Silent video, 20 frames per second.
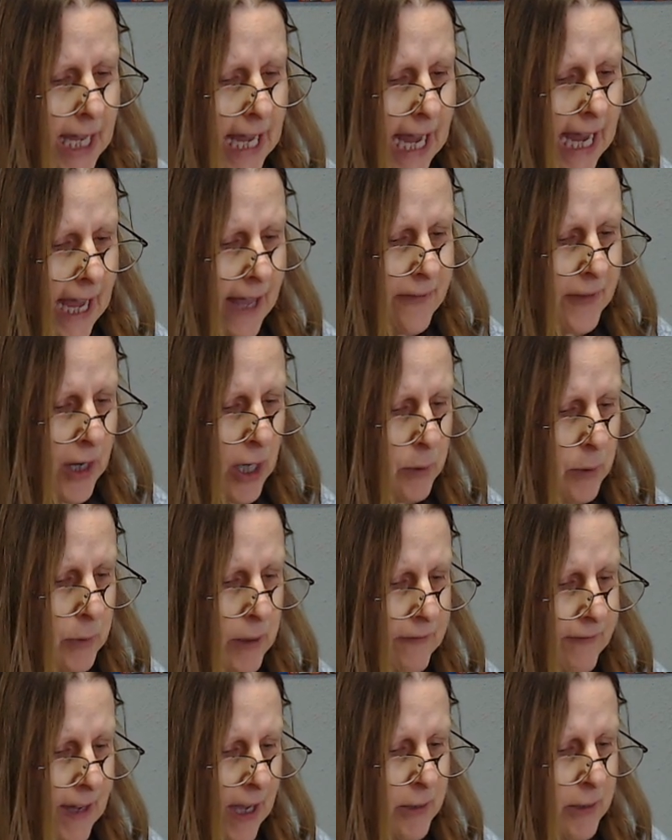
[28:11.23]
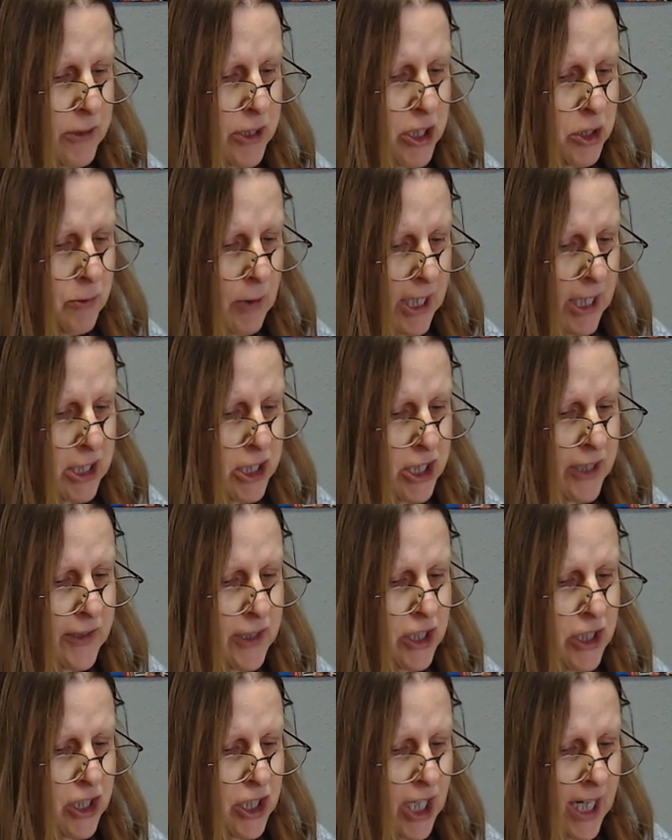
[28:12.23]
And there we found stretched in the
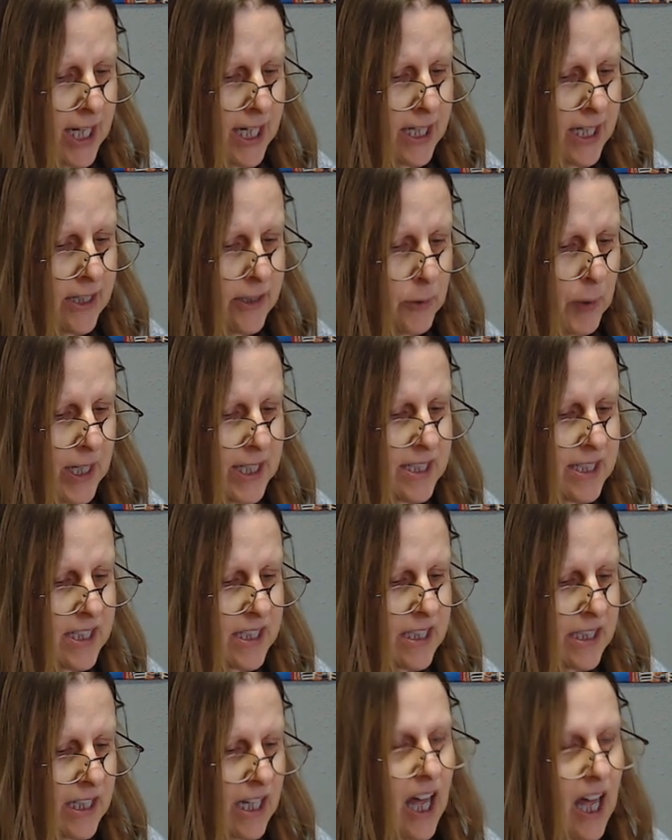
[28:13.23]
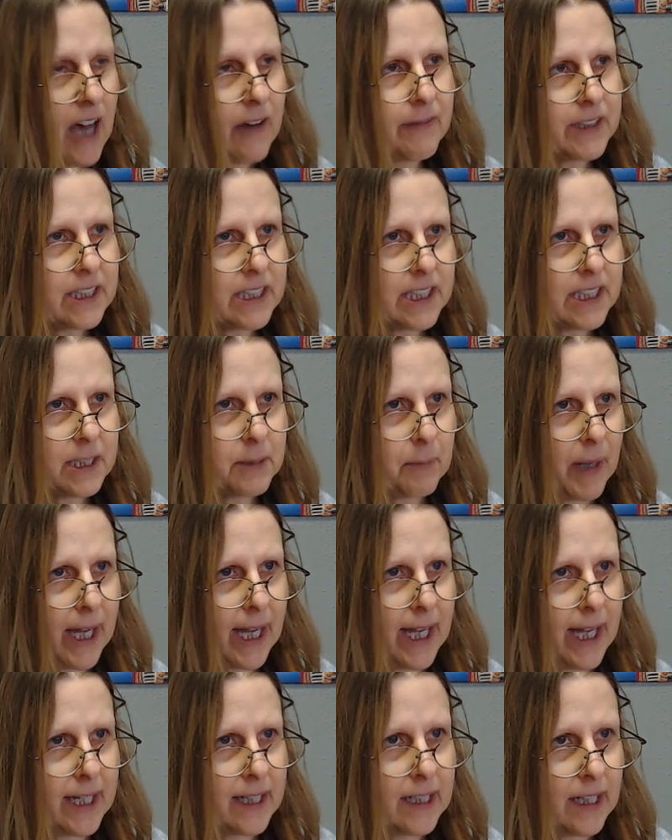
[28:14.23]
shade the way a slovenly
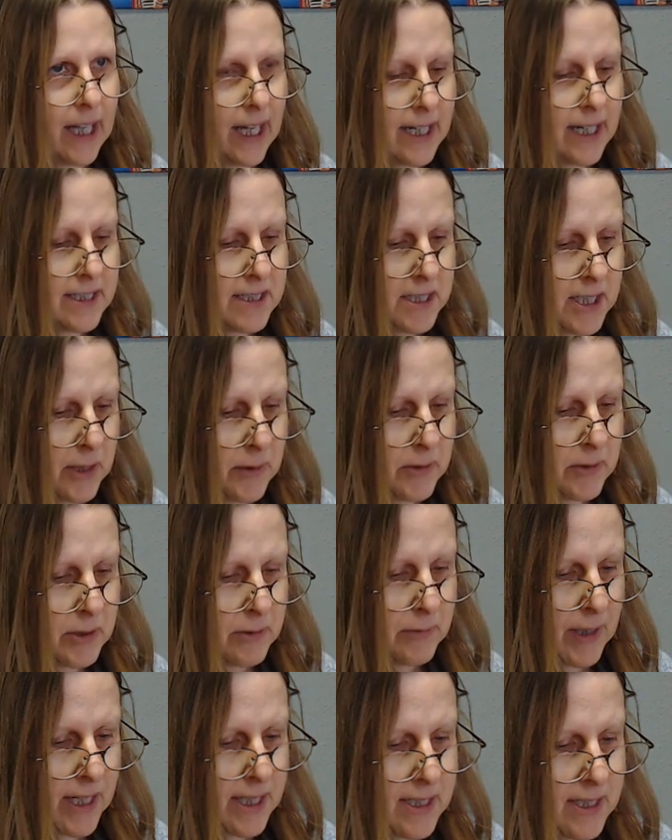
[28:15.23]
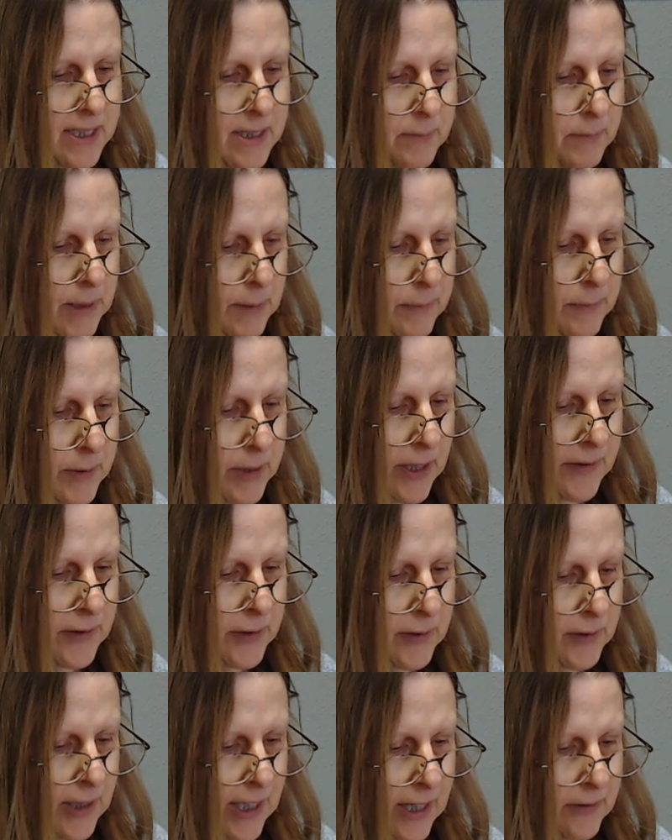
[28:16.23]
man lies down to rest and people on the
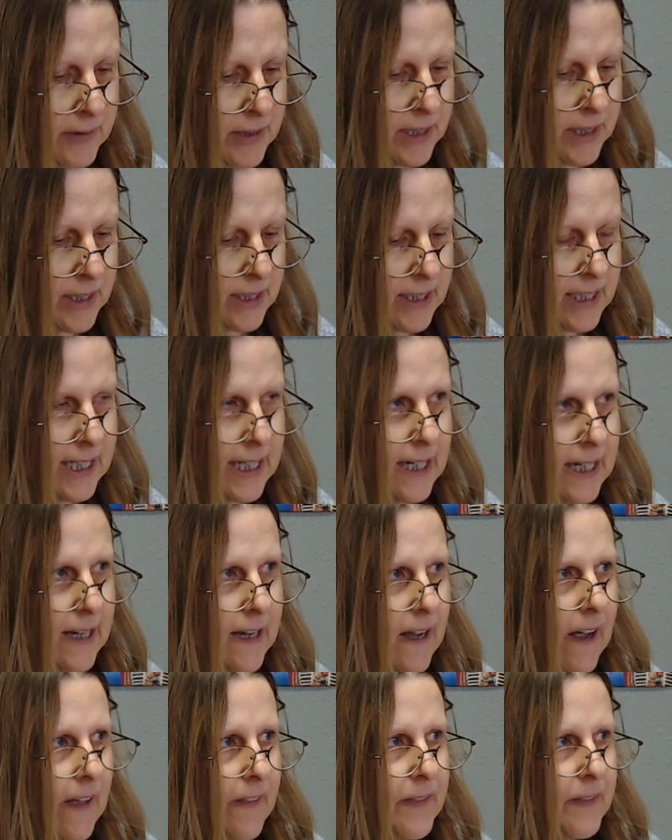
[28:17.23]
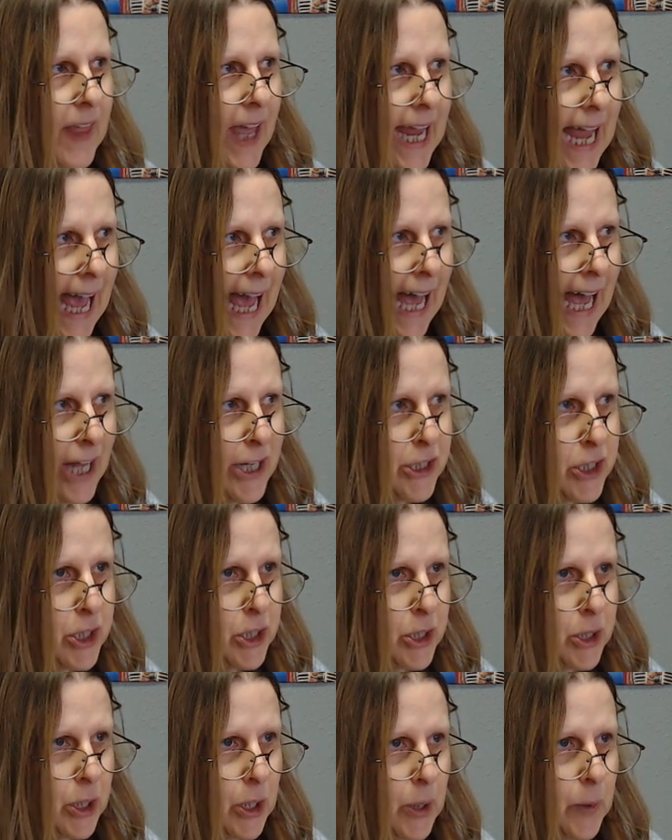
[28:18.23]
ground. They had
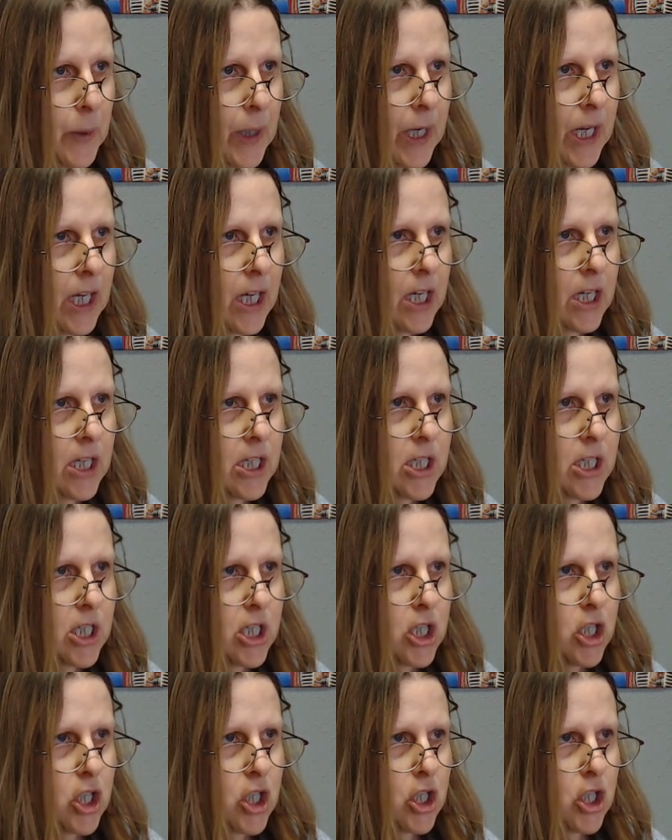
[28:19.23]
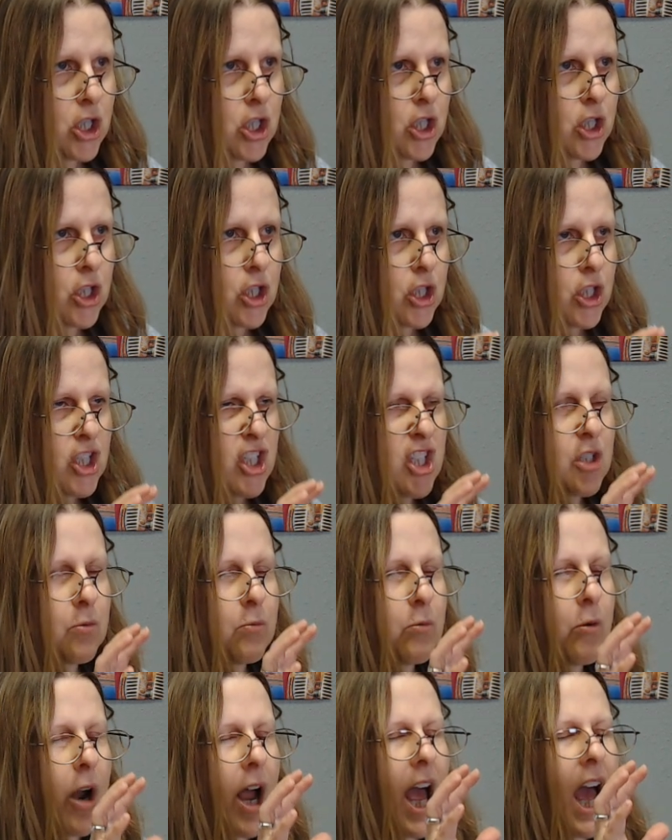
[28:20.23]
to
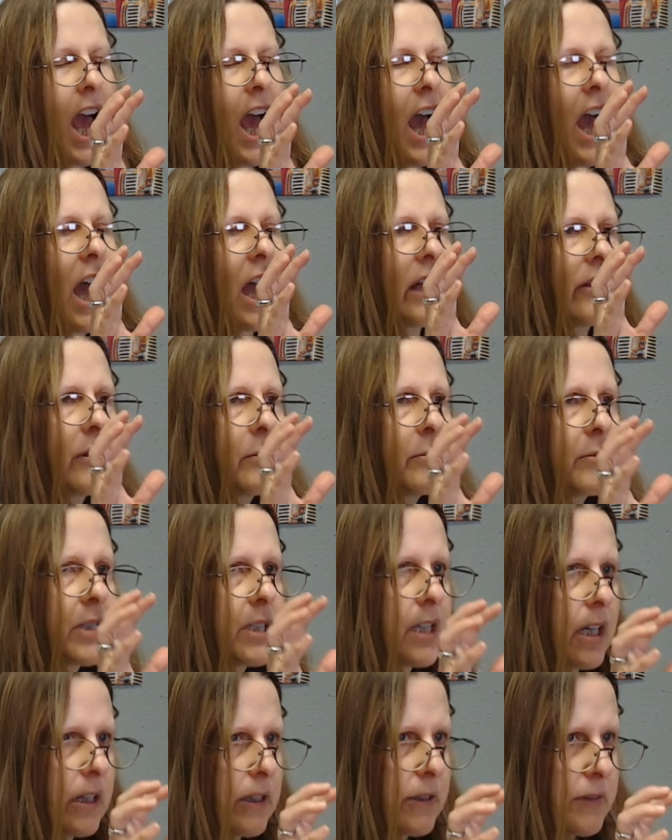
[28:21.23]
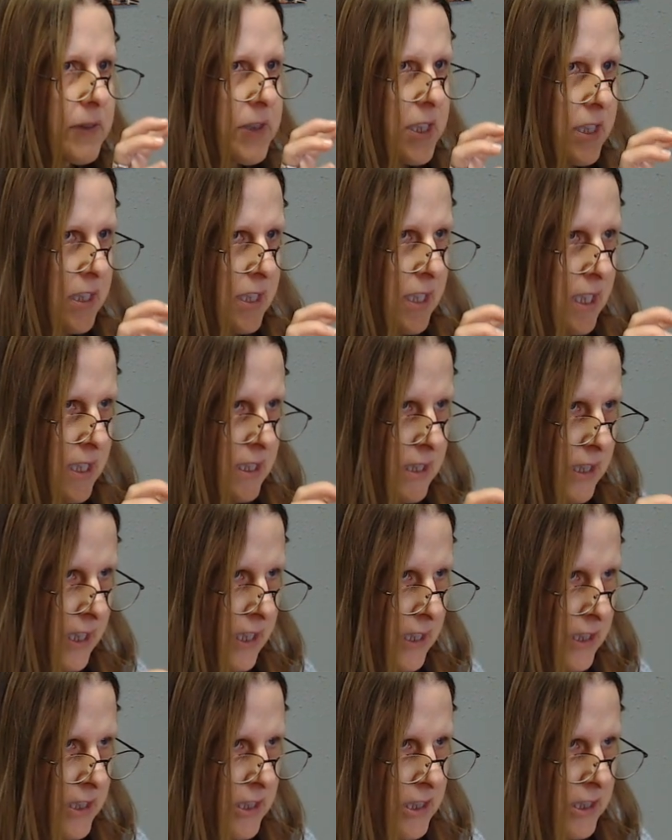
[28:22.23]
drag themselves to the next
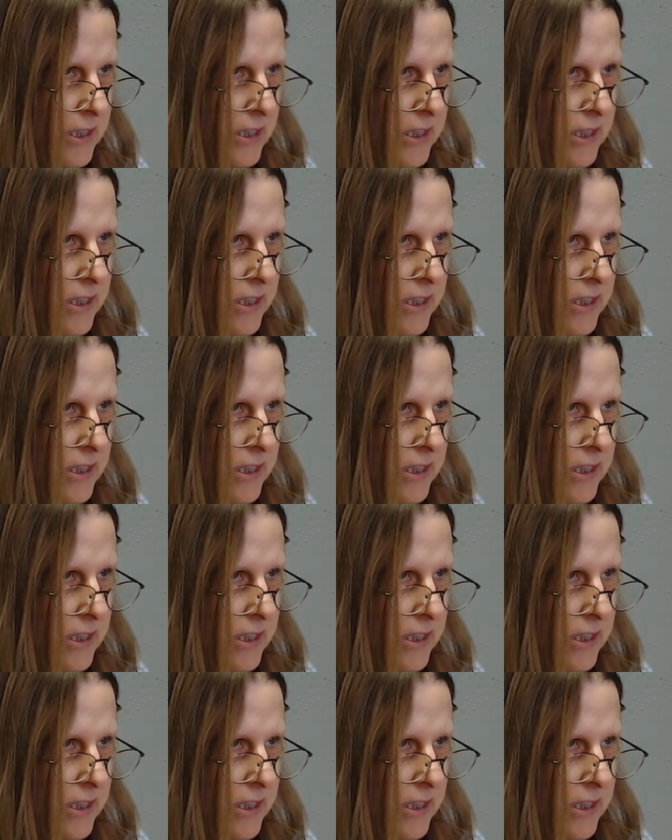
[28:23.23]
ledge